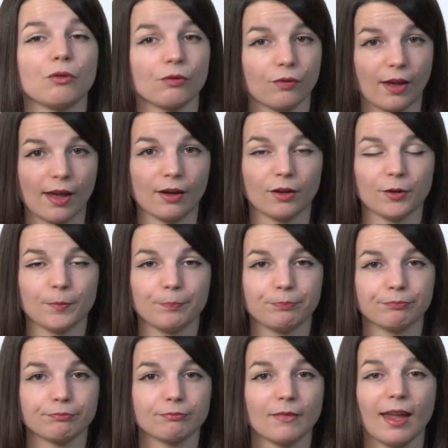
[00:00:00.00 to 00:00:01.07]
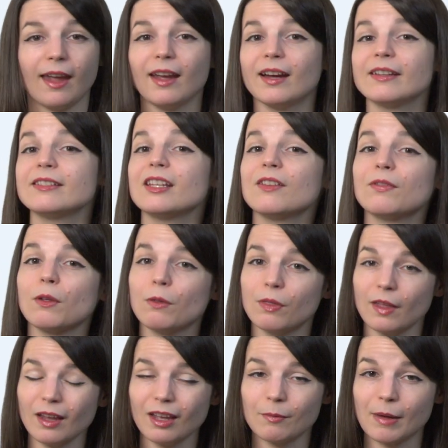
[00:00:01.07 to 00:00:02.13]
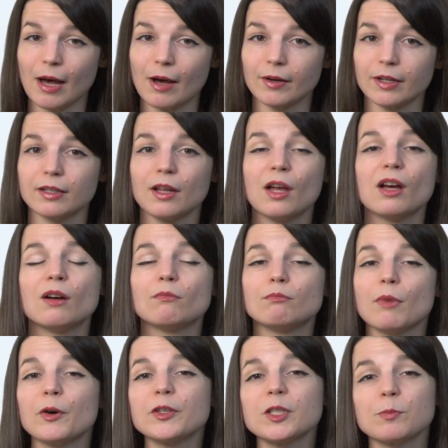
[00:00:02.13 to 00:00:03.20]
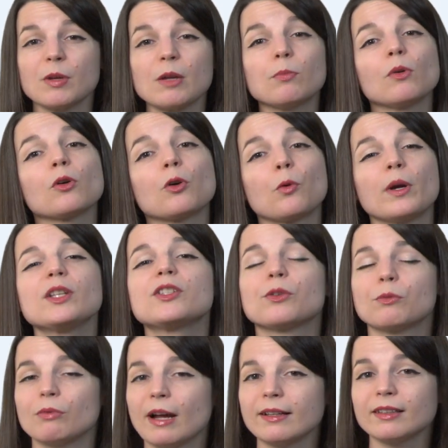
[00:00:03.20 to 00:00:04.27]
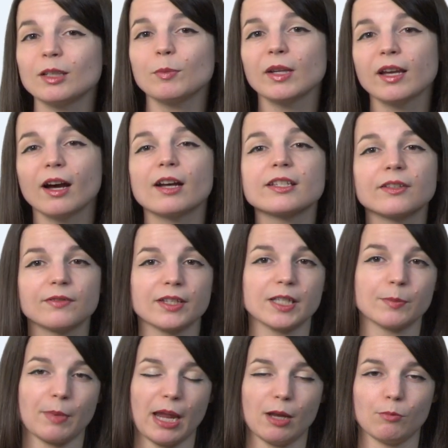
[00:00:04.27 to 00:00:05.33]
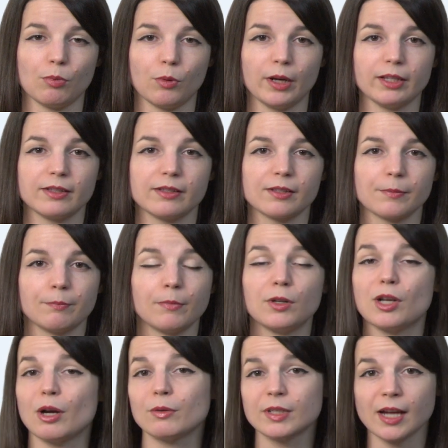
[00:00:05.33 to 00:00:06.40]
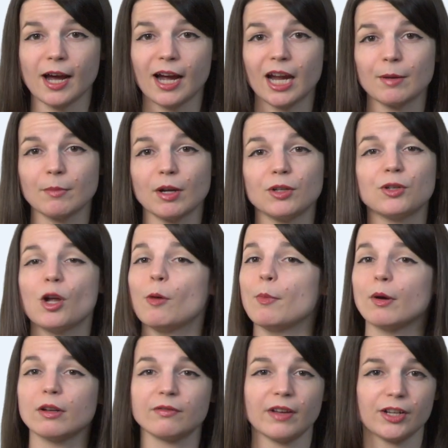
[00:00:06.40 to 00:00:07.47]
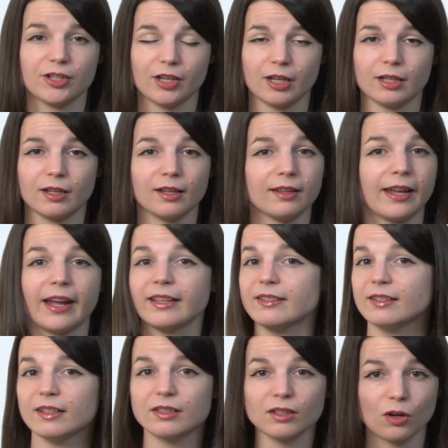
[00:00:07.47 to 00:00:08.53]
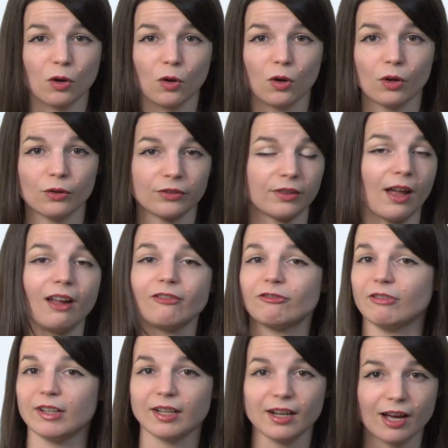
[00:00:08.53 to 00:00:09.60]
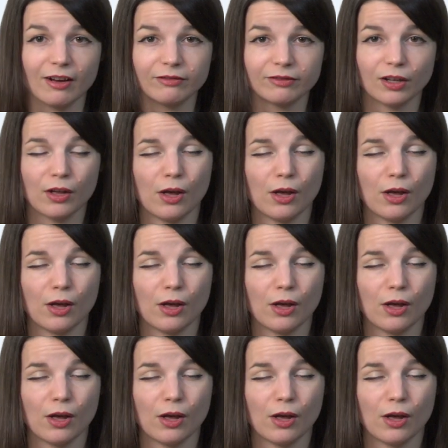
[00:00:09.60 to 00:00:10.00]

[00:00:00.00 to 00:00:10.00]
you fail. And if you think about it, most people quit directly because of these pain points. No time, no motivation, can't stick to goals, not fun enough,